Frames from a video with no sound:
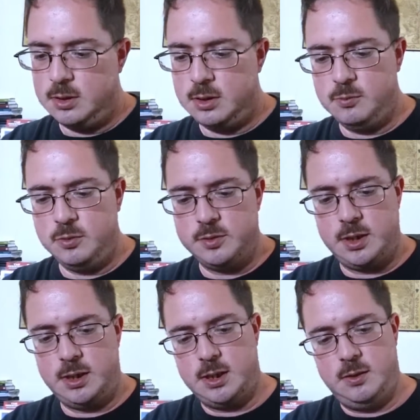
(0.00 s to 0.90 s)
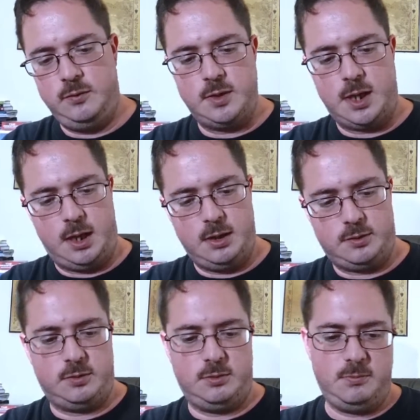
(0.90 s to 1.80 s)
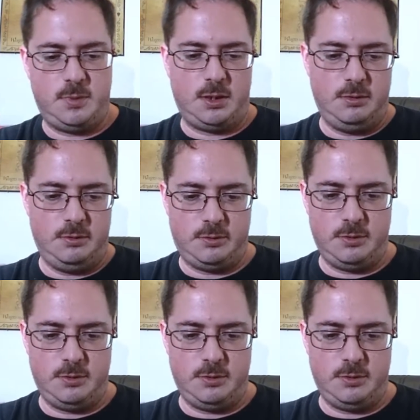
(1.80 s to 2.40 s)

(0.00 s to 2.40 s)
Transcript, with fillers: First thing I'm going to take out is the hat,